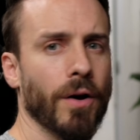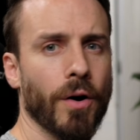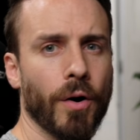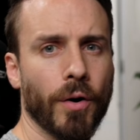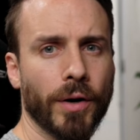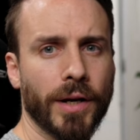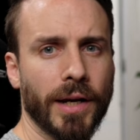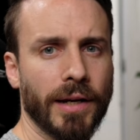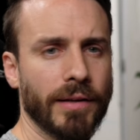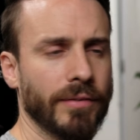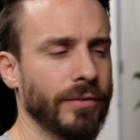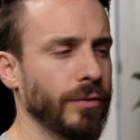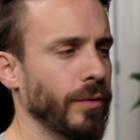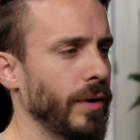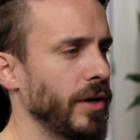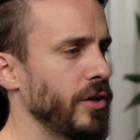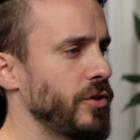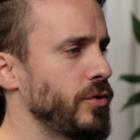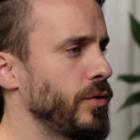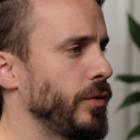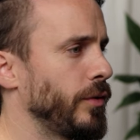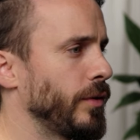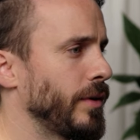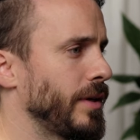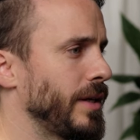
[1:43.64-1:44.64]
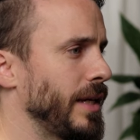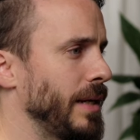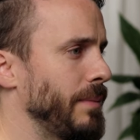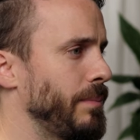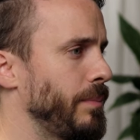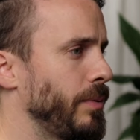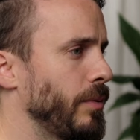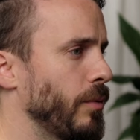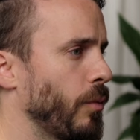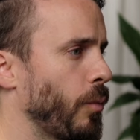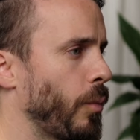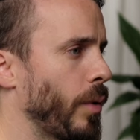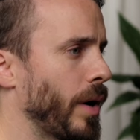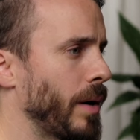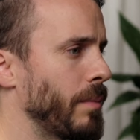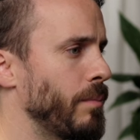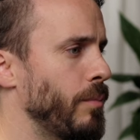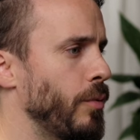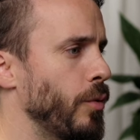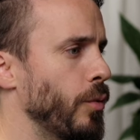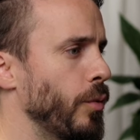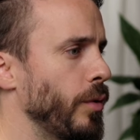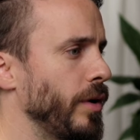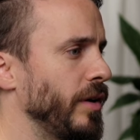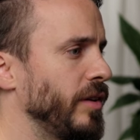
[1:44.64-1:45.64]
Okay, so I chose a clip where
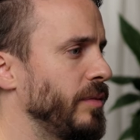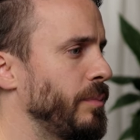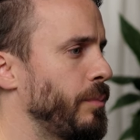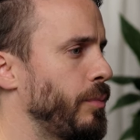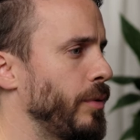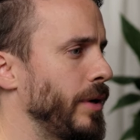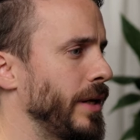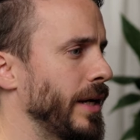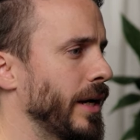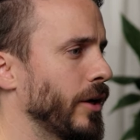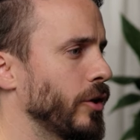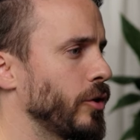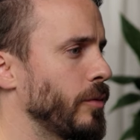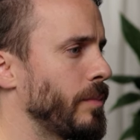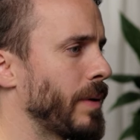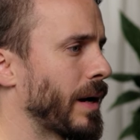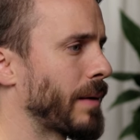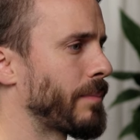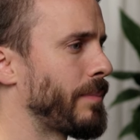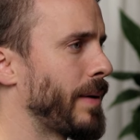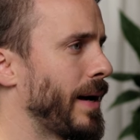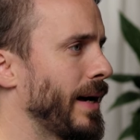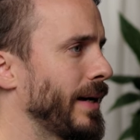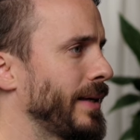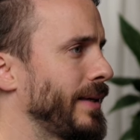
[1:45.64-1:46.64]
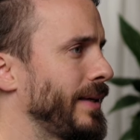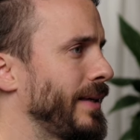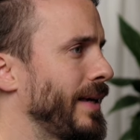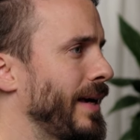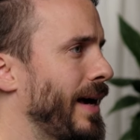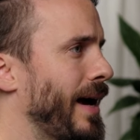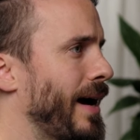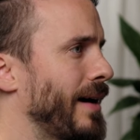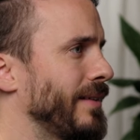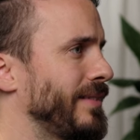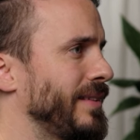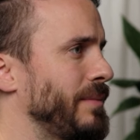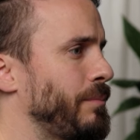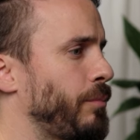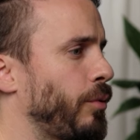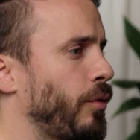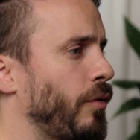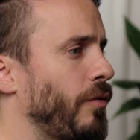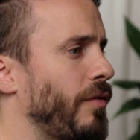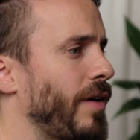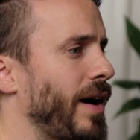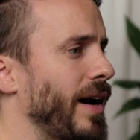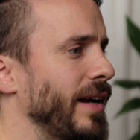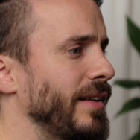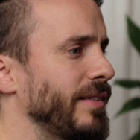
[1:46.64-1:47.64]
Blue is pulling out the backpack as it
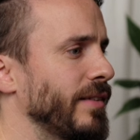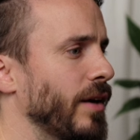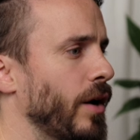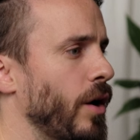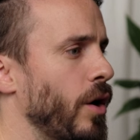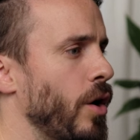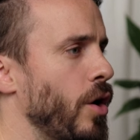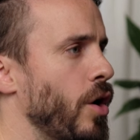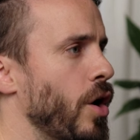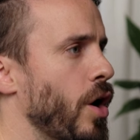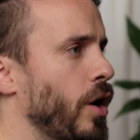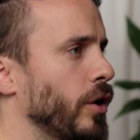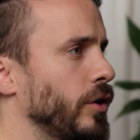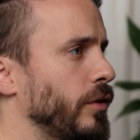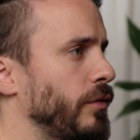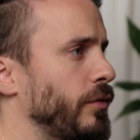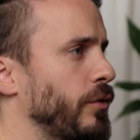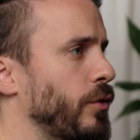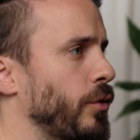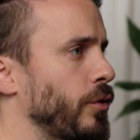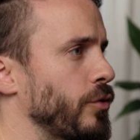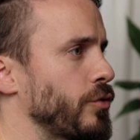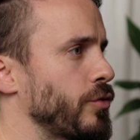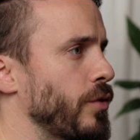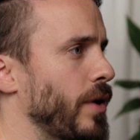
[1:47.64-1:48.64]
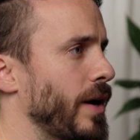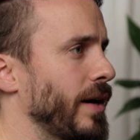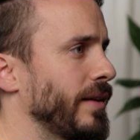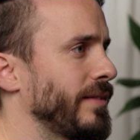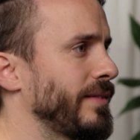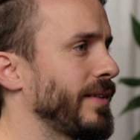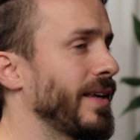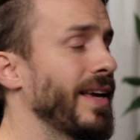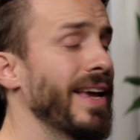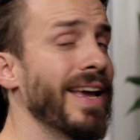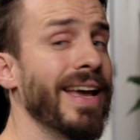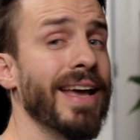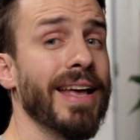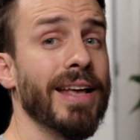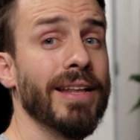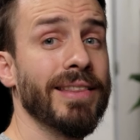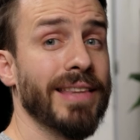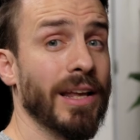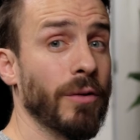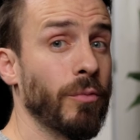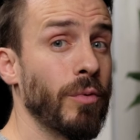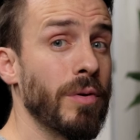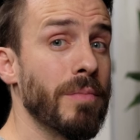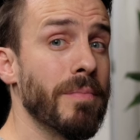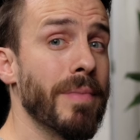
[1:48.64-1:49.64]
provides a lot of contrast
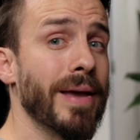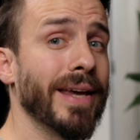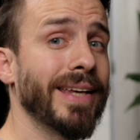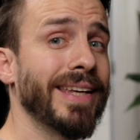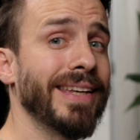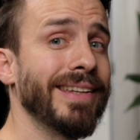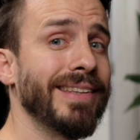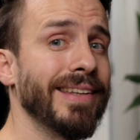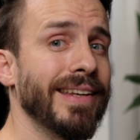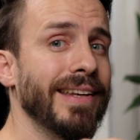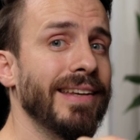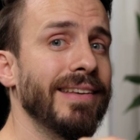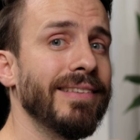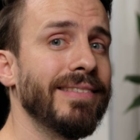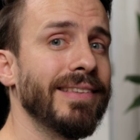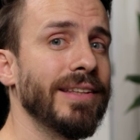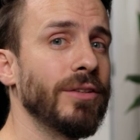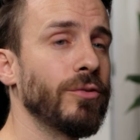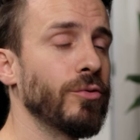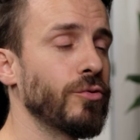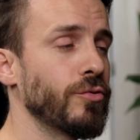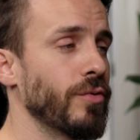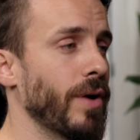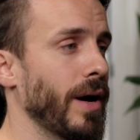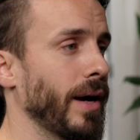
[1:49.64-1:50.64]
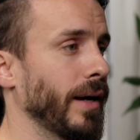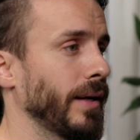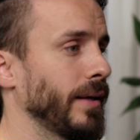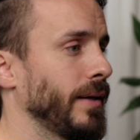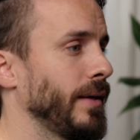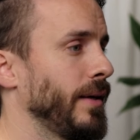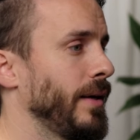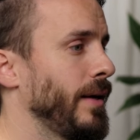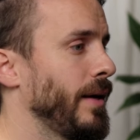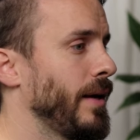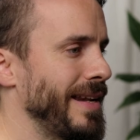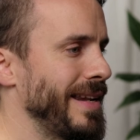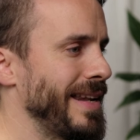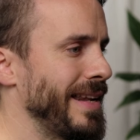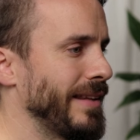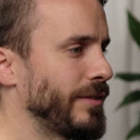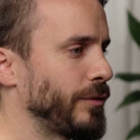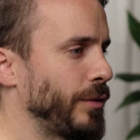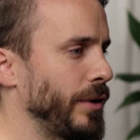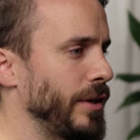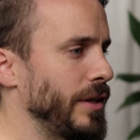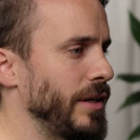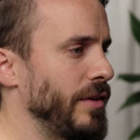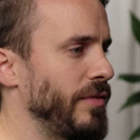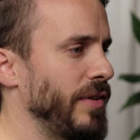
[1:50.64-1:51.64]
that will make it easy to track. Let's
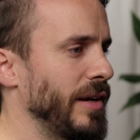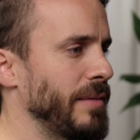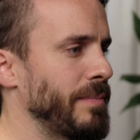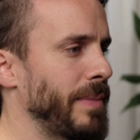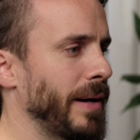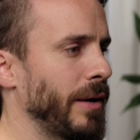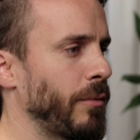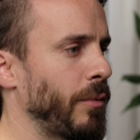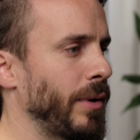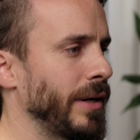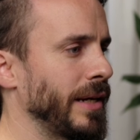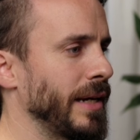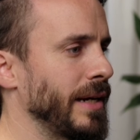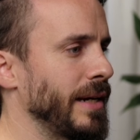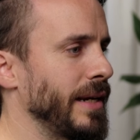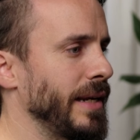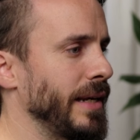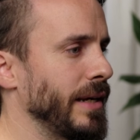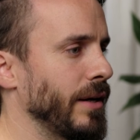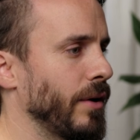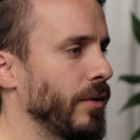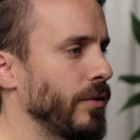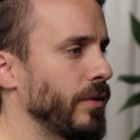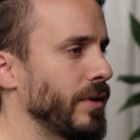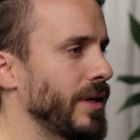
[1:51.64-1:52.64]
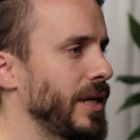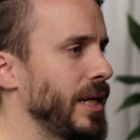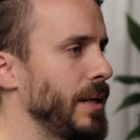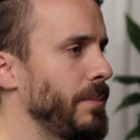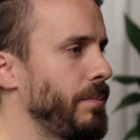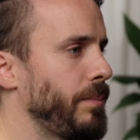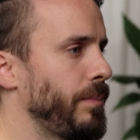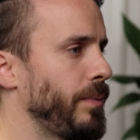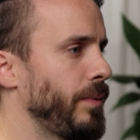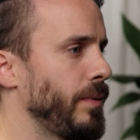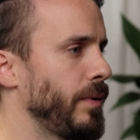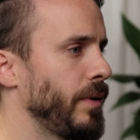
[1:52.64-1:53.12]
create the effect by right-clicking on the clip